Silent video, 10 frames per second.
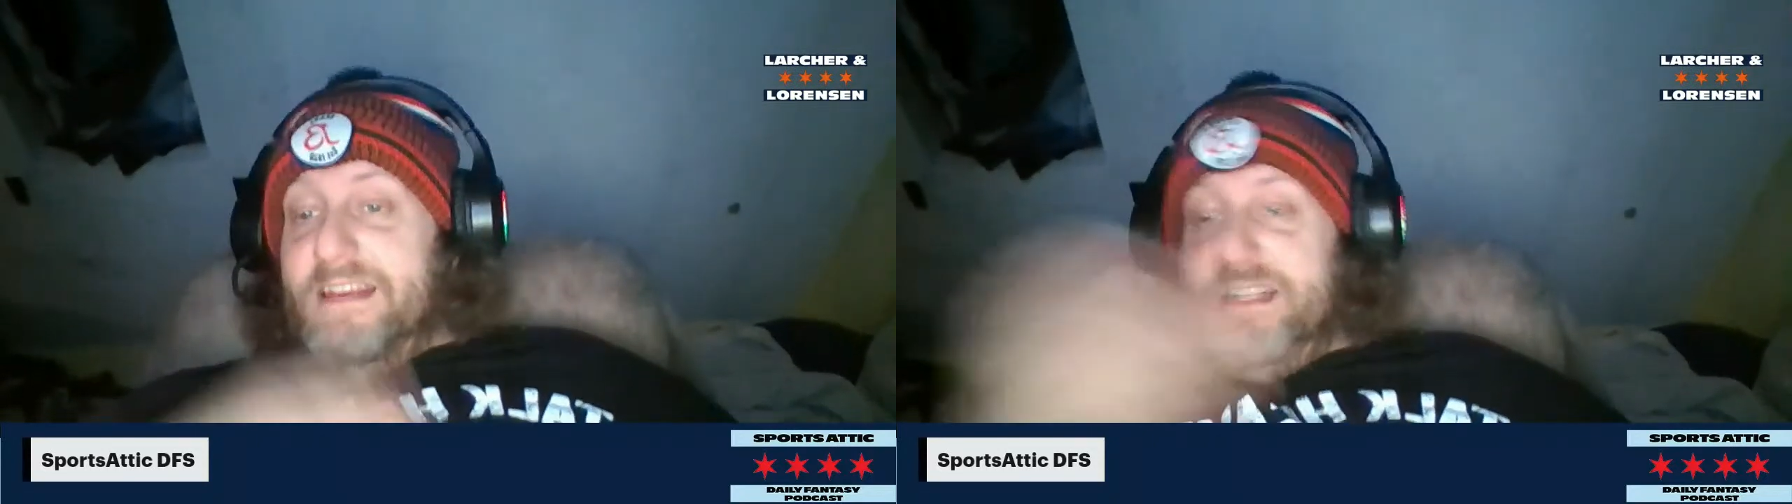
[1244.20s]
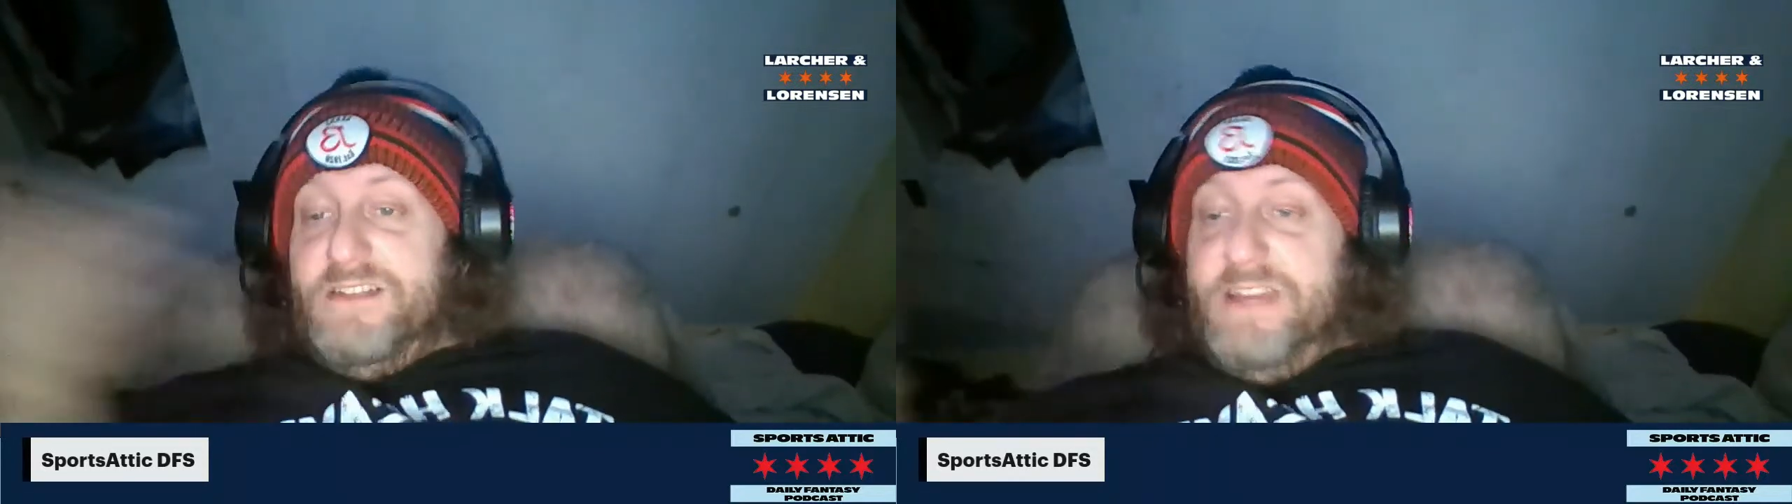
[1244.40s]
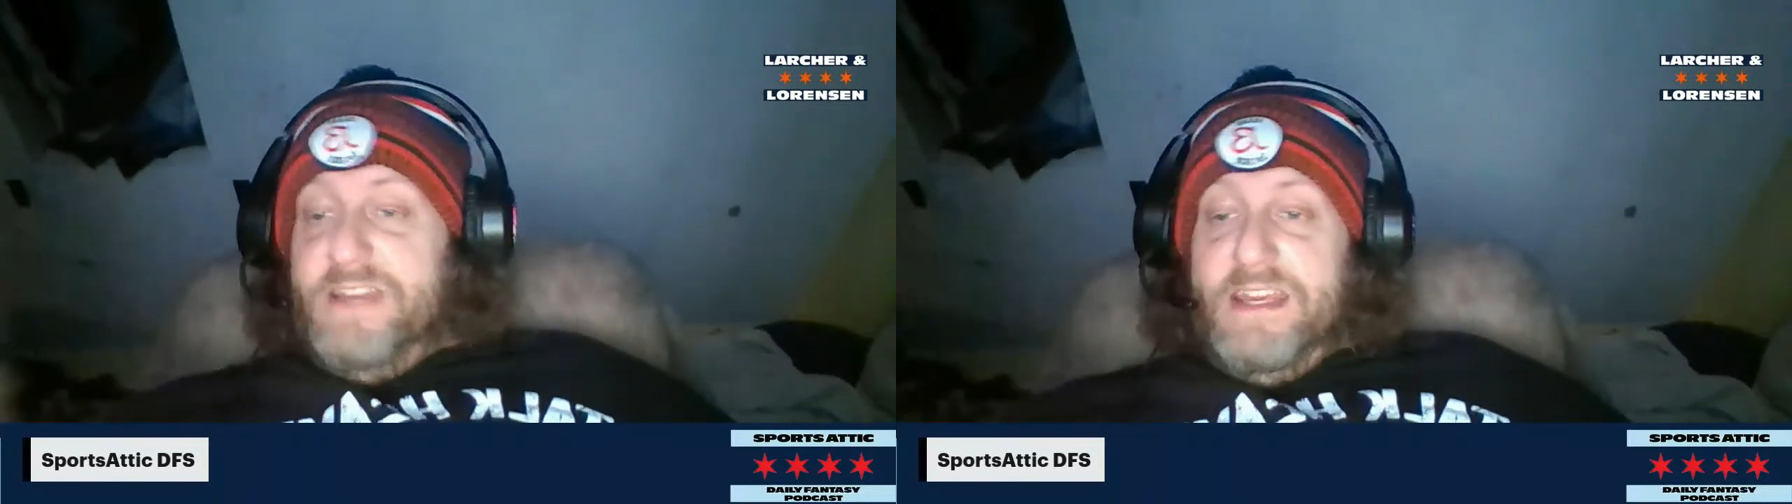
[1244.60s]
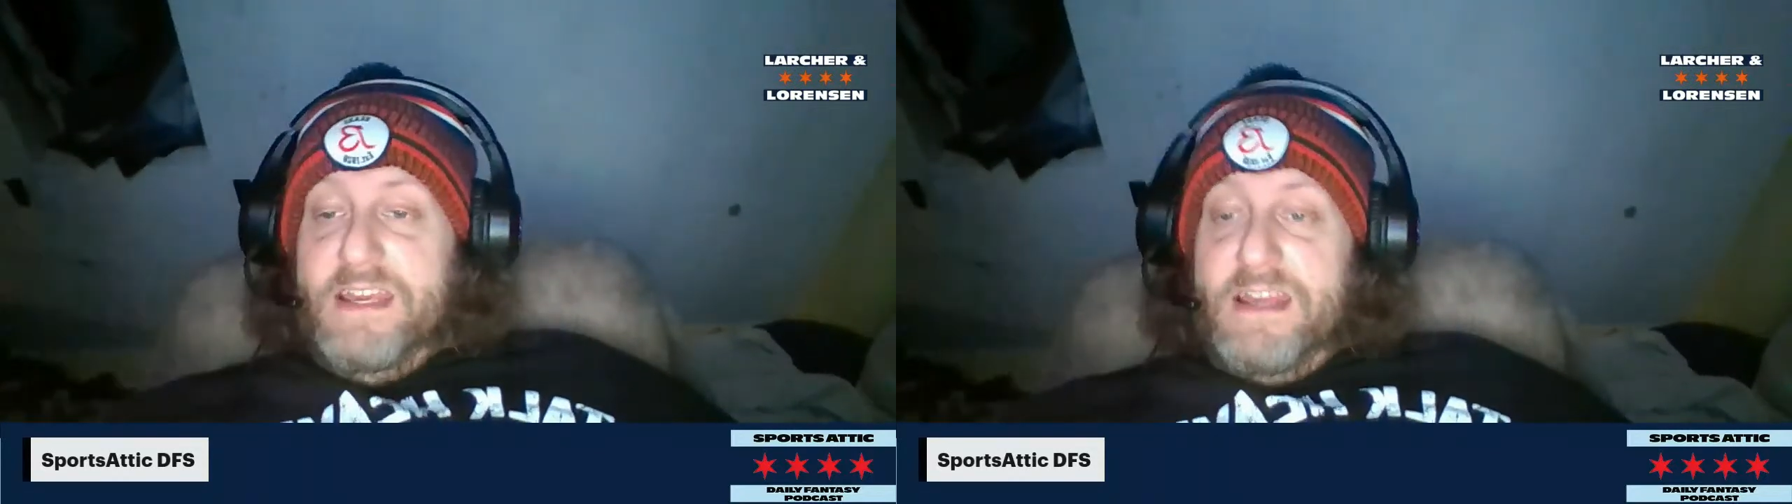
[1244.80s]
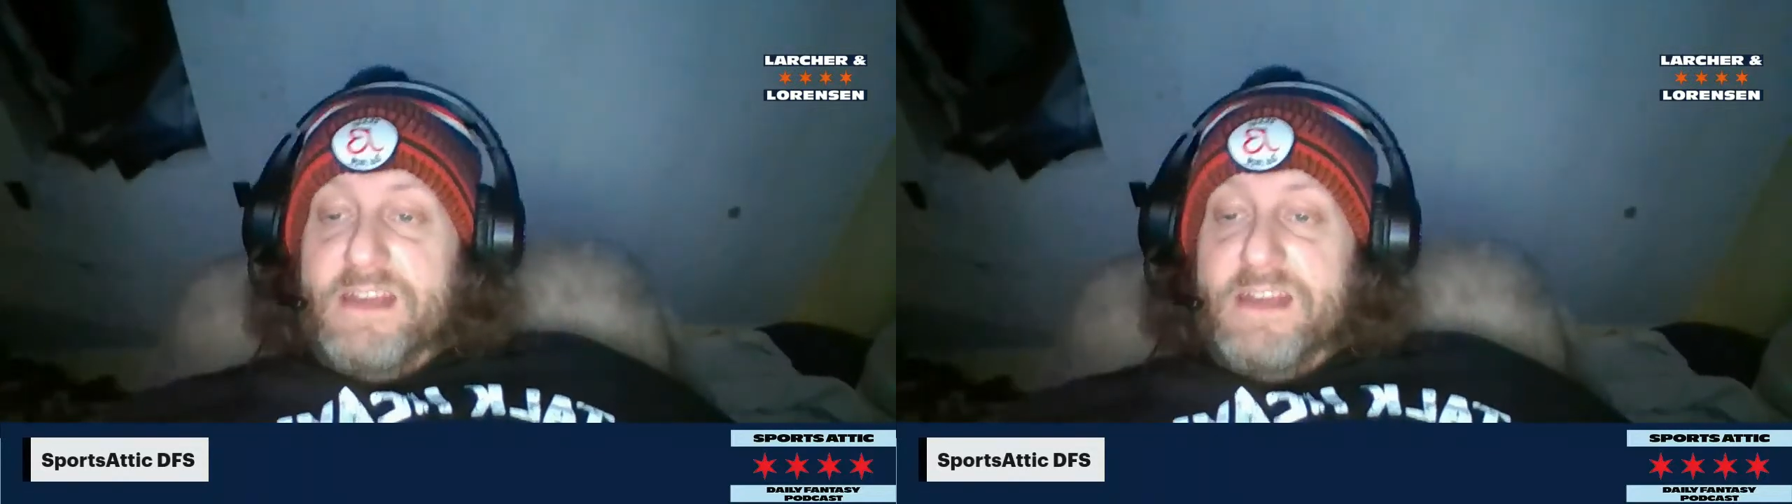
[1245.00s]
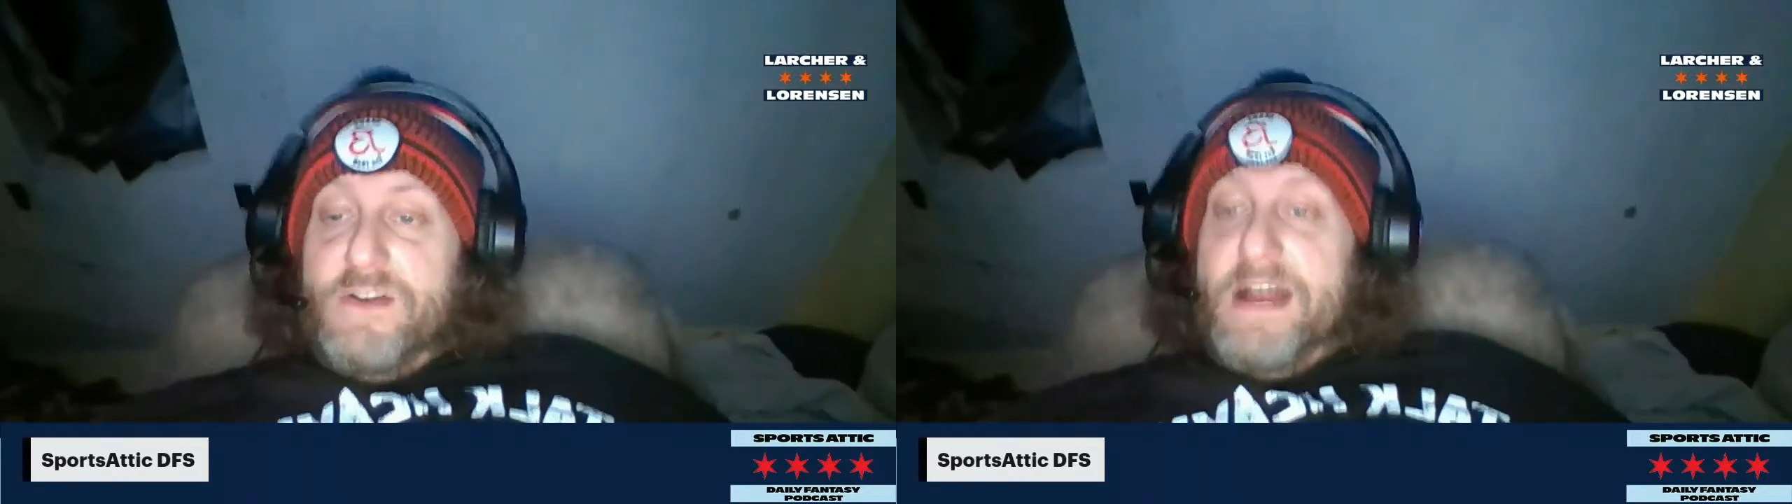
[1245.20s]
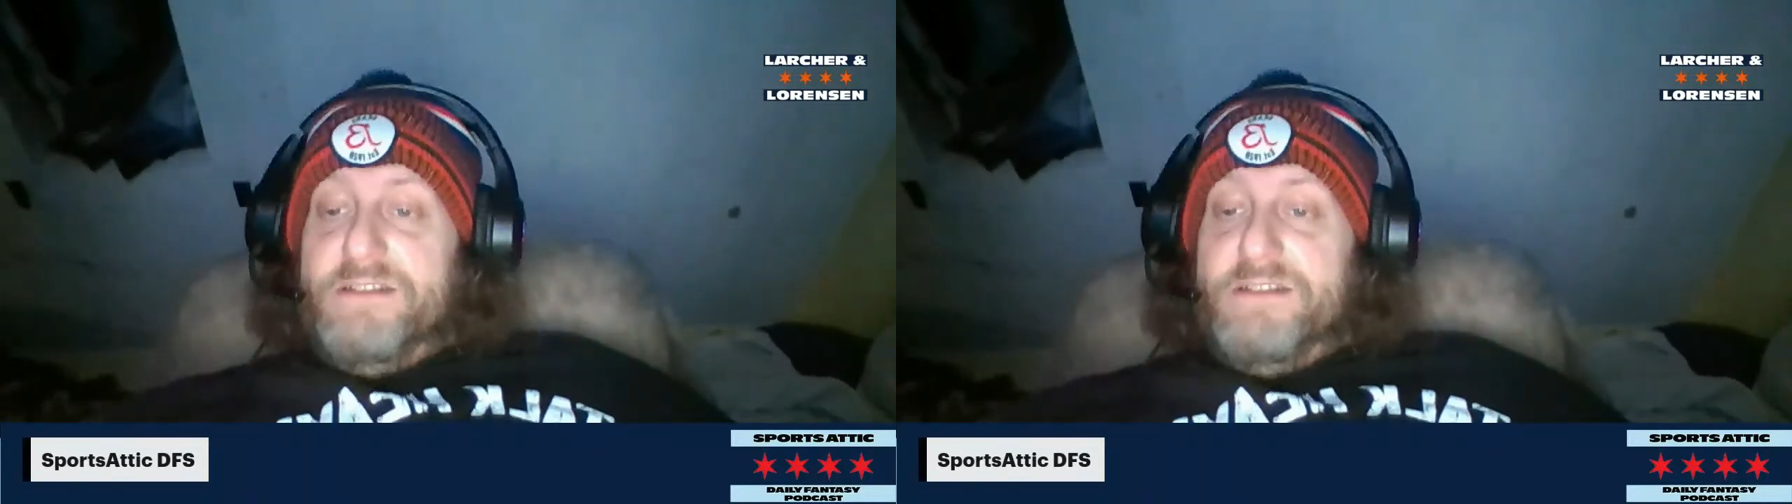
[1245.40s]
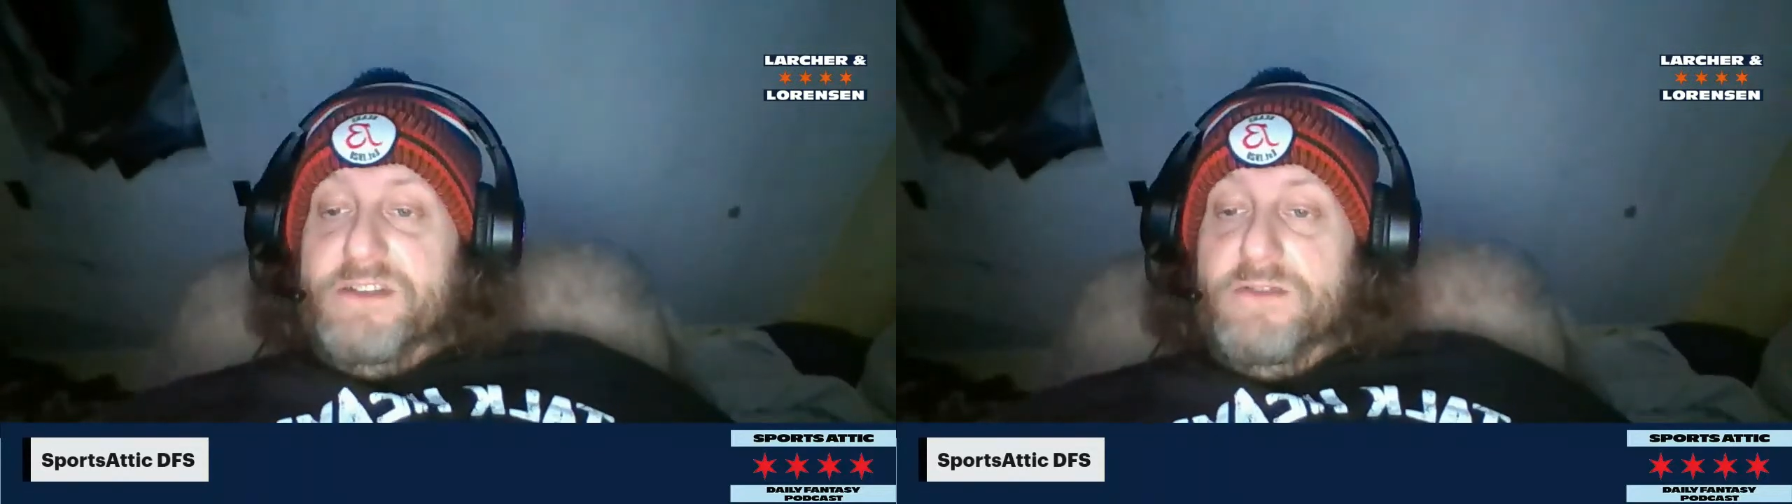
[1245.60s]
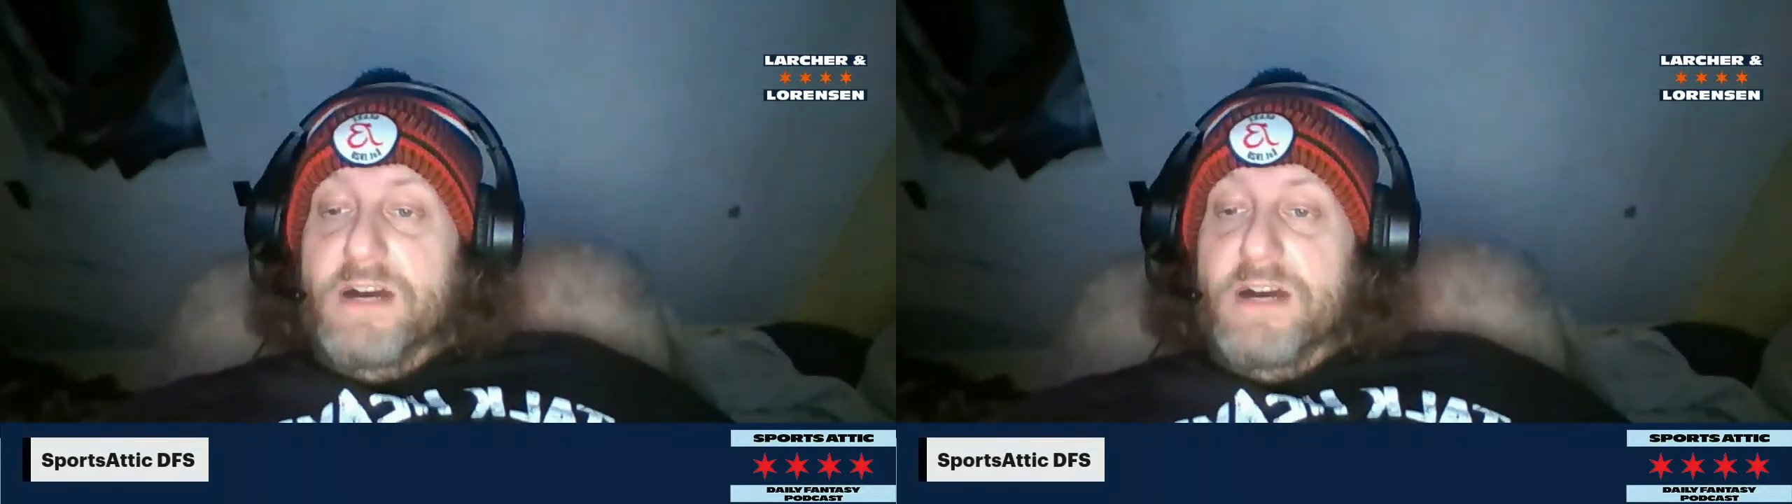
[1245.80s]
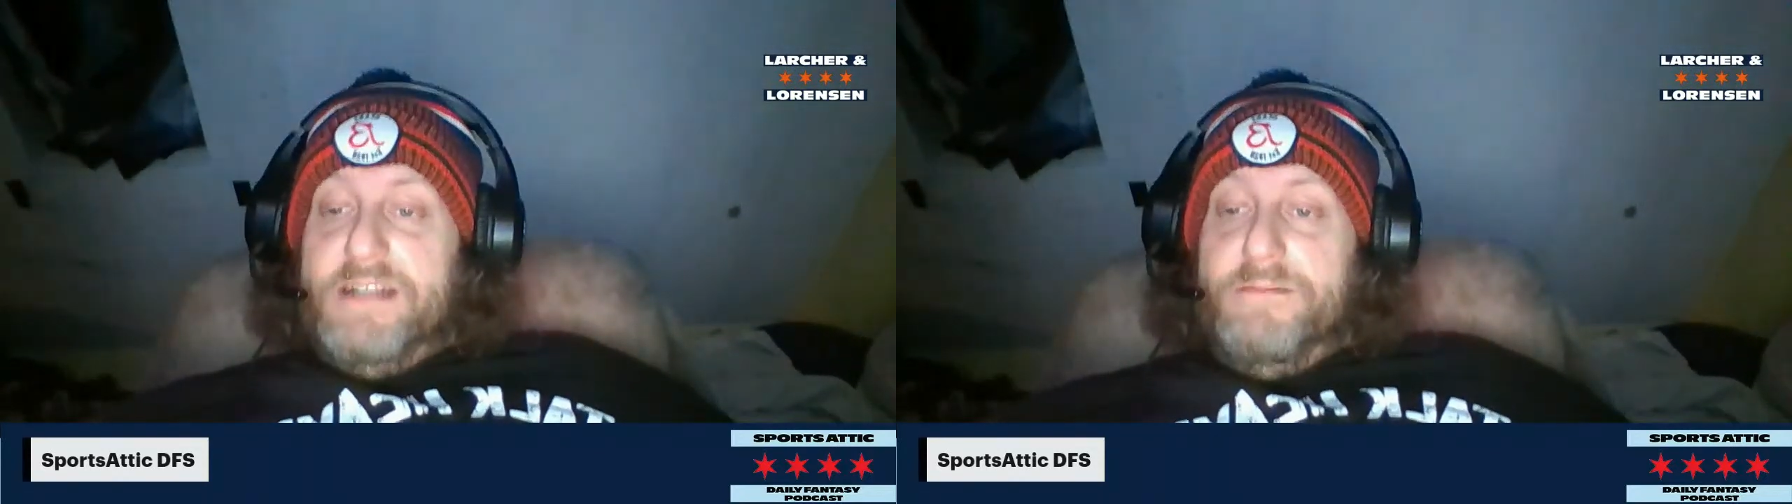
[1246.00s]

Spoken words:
easily go down to